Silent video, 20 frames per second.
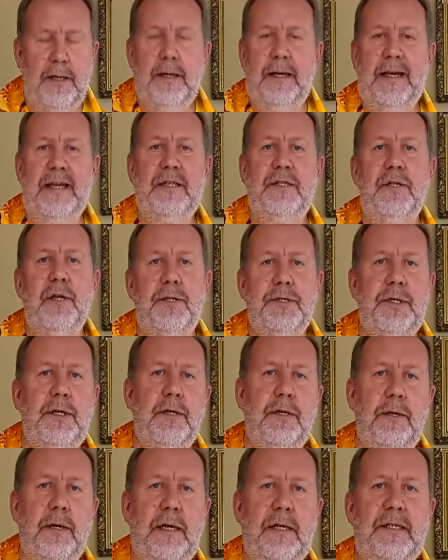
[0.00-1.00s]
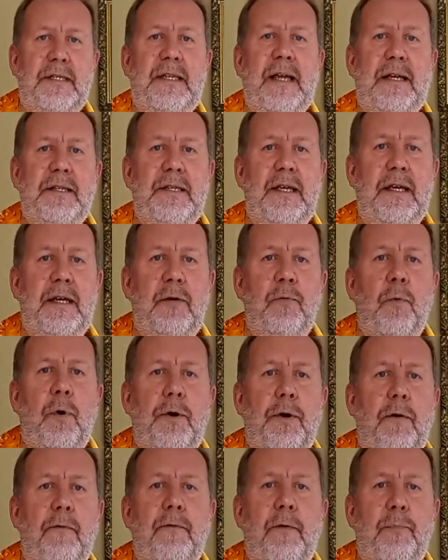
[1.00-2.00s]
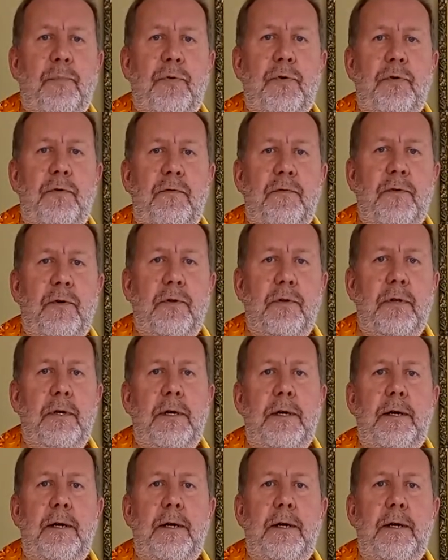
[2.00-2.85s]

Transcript: it's not a static one-off approval.